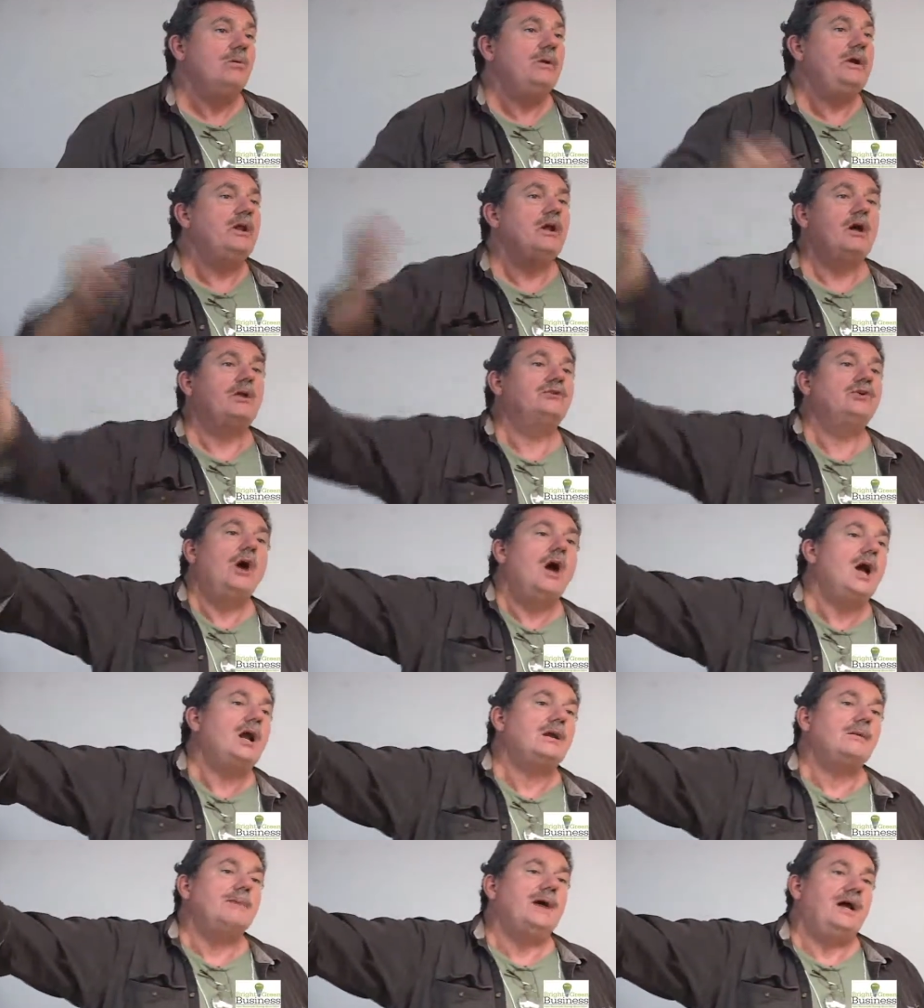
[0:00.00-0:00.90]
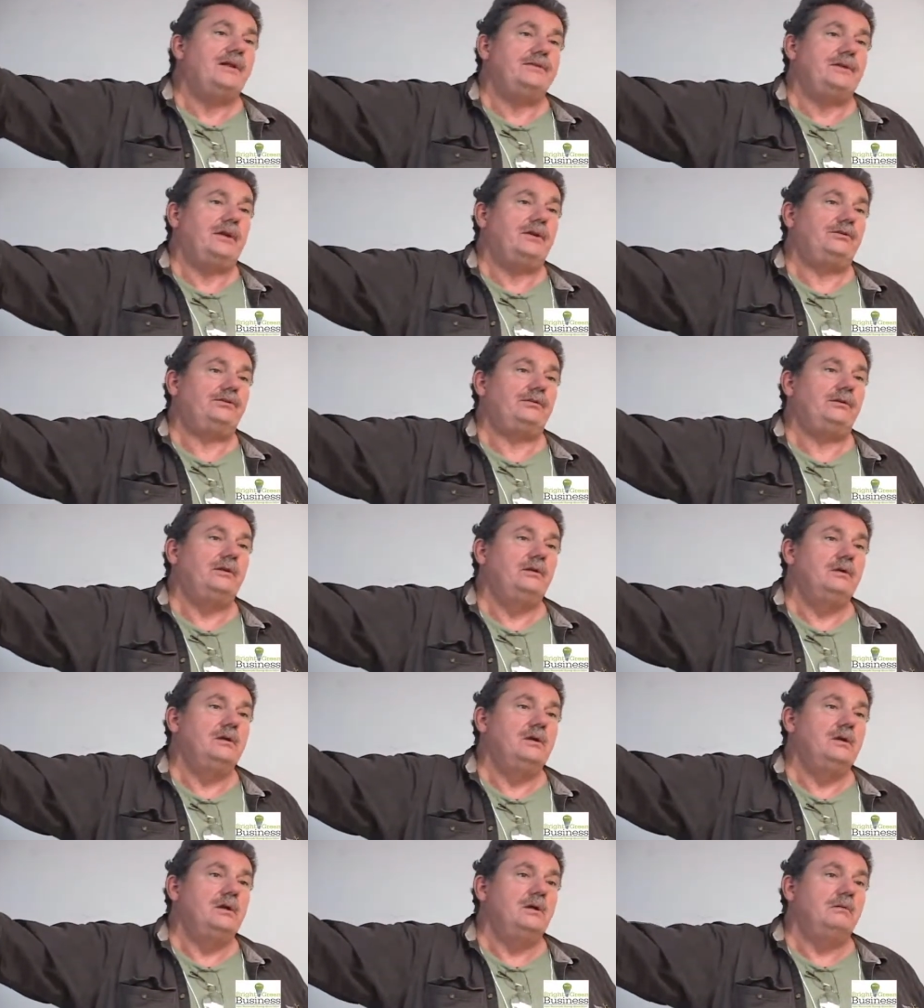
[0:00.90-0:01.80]
we don't talk about this
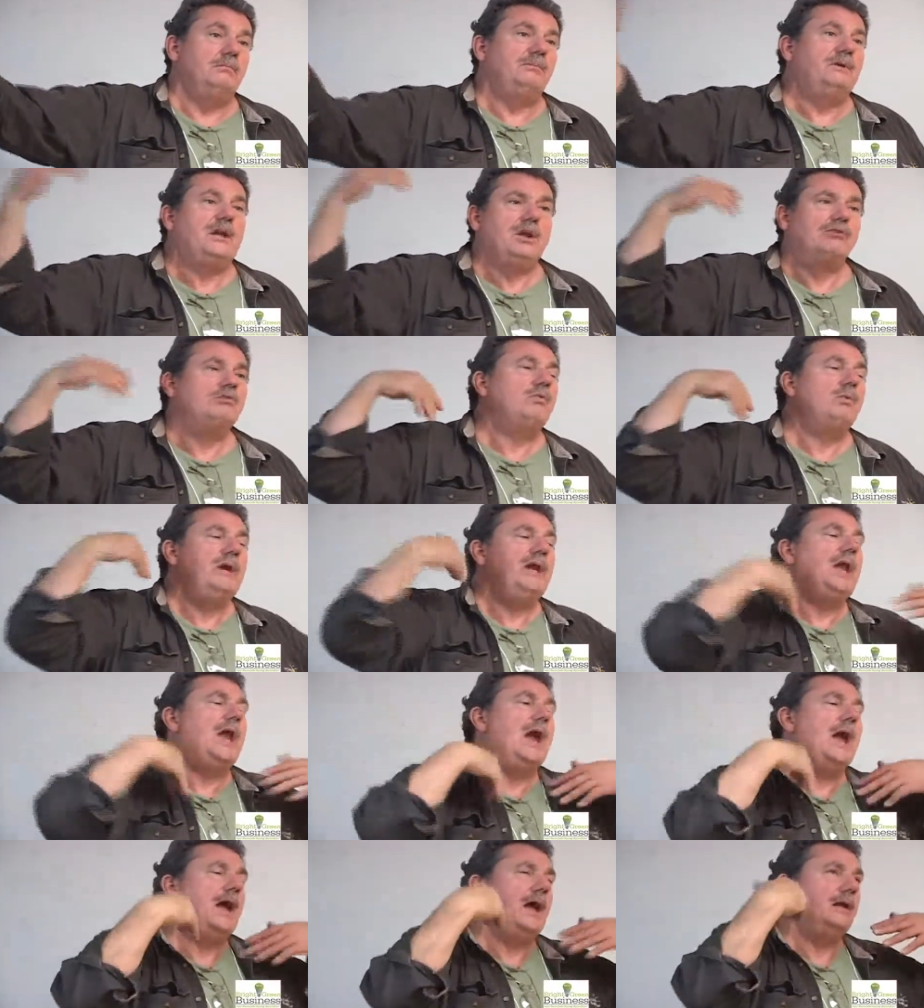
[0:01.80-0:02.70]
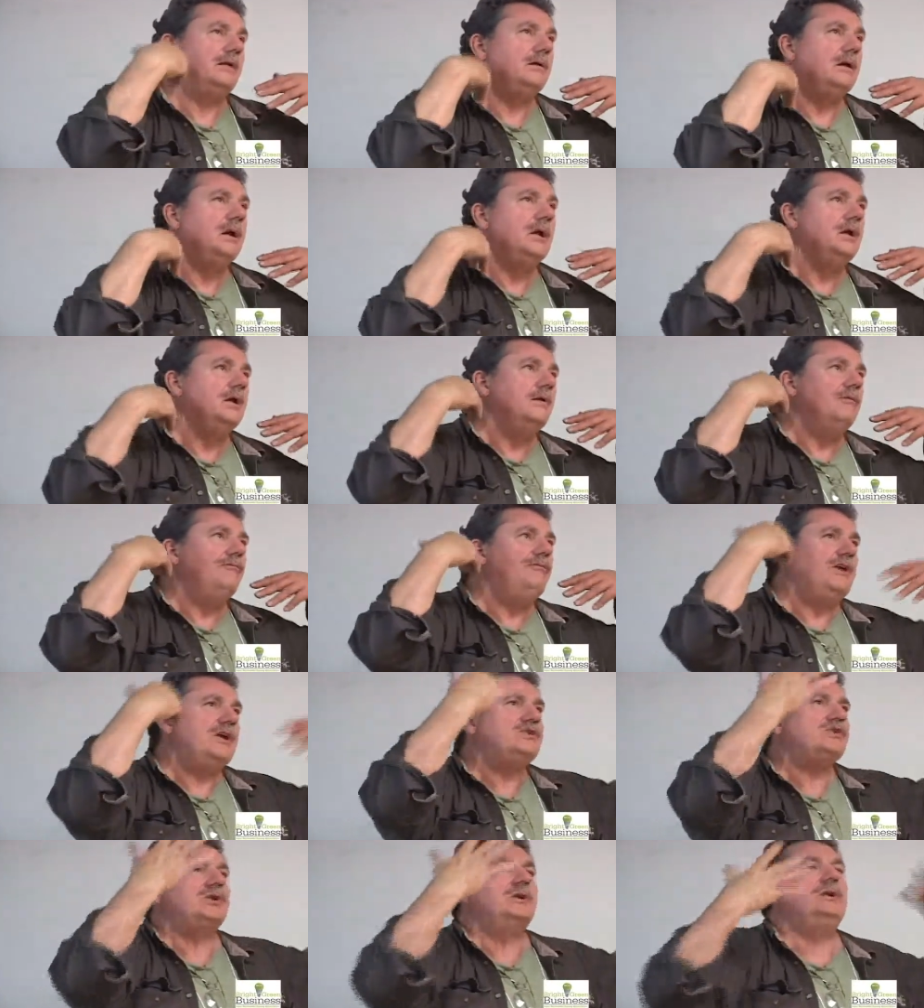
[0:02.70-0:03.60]
because we had
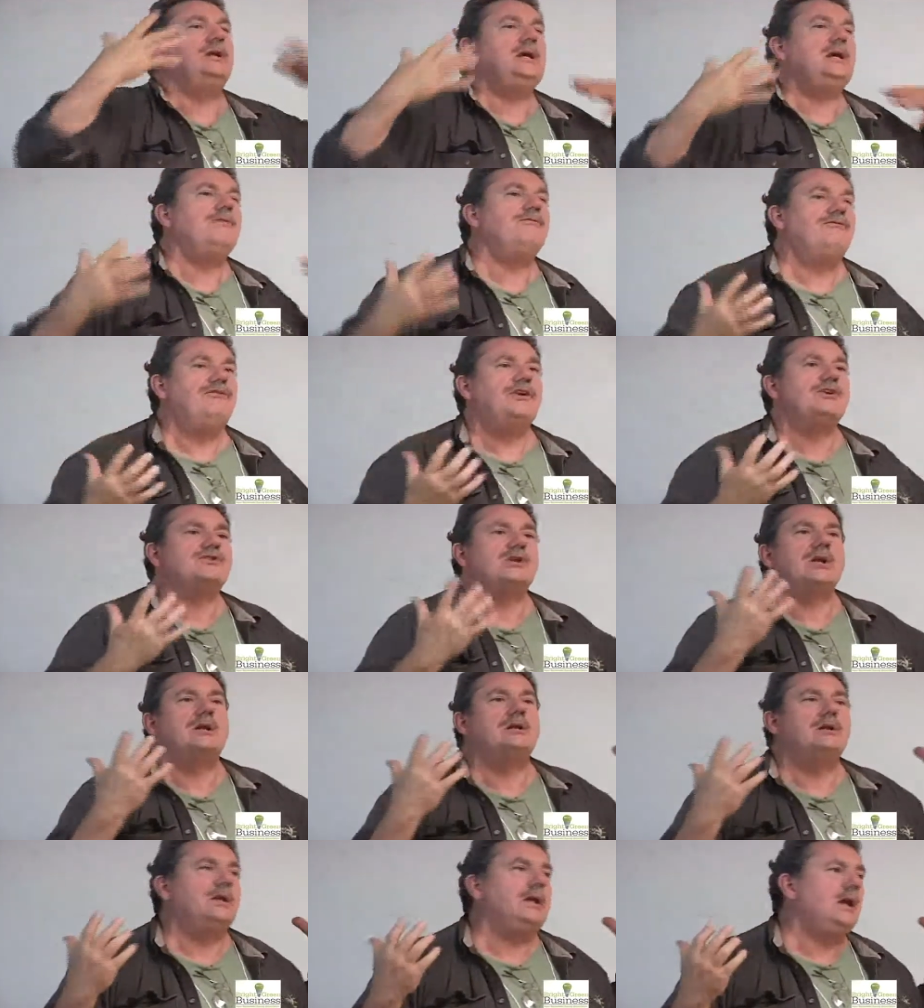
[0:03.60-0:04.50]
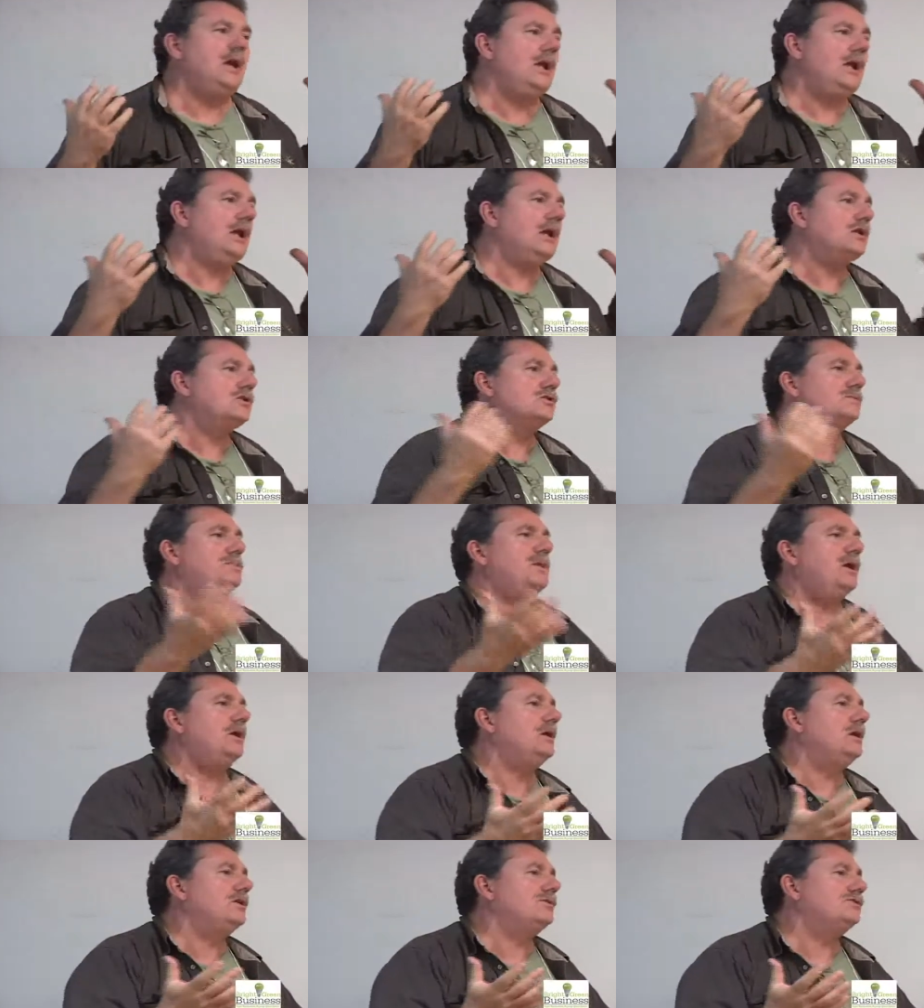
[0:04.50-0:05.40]
visually and physically
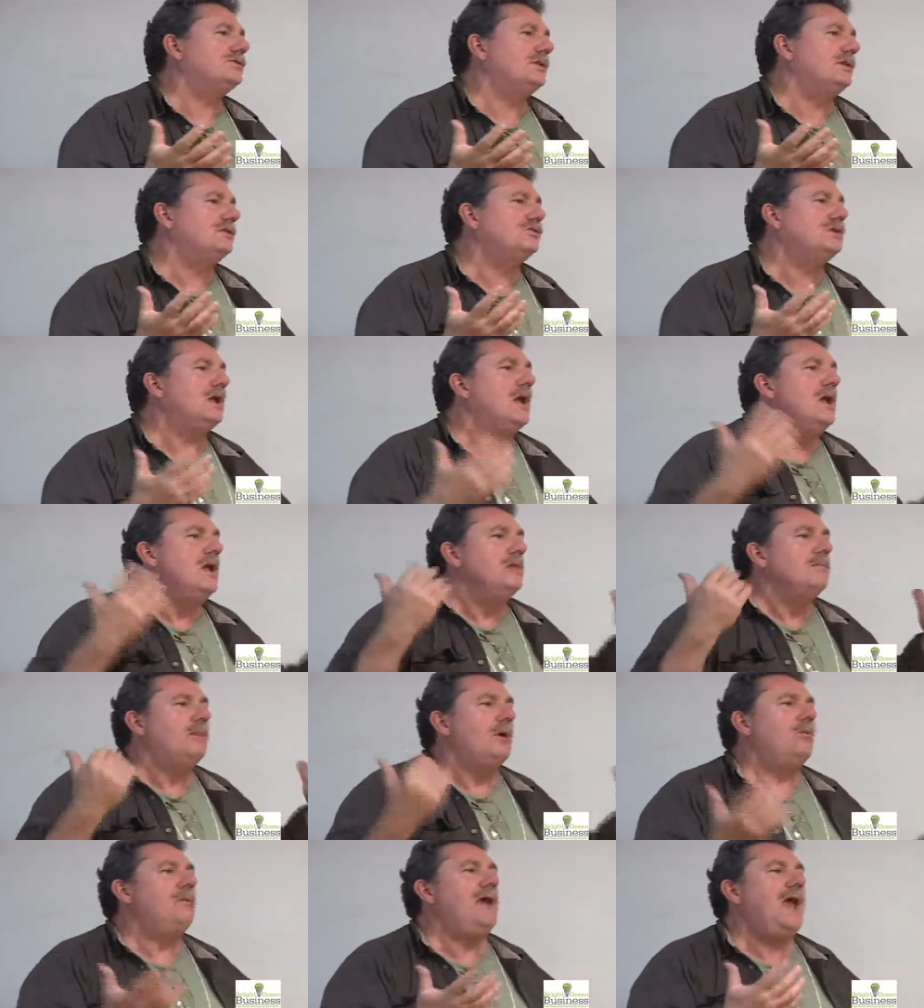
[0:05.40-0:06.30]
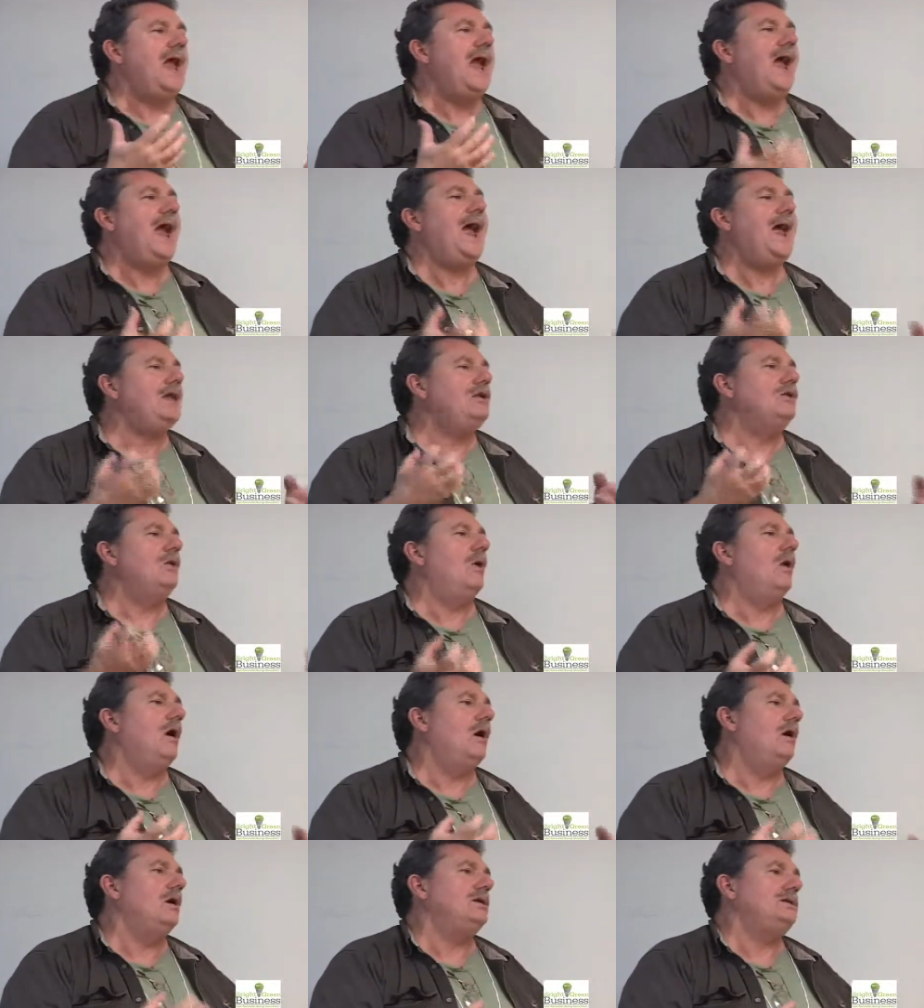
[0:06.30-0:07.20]
experienced this, but we had
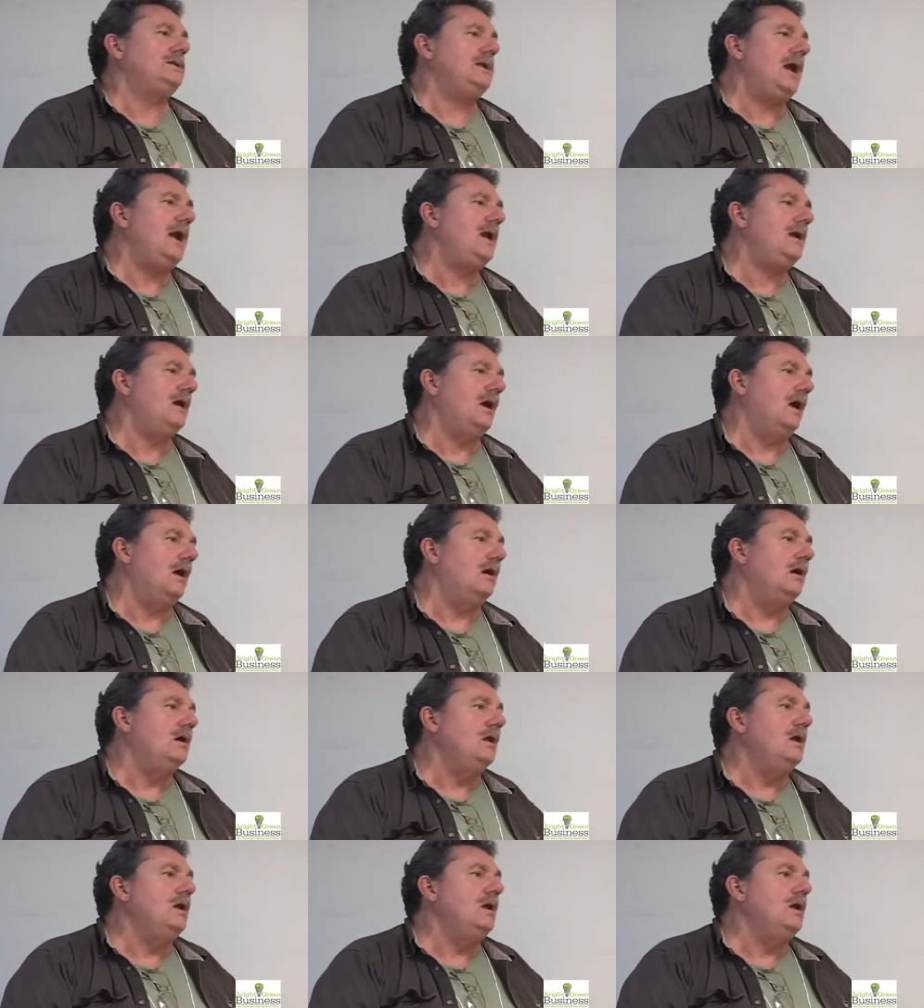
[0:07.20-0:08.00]
no hard data.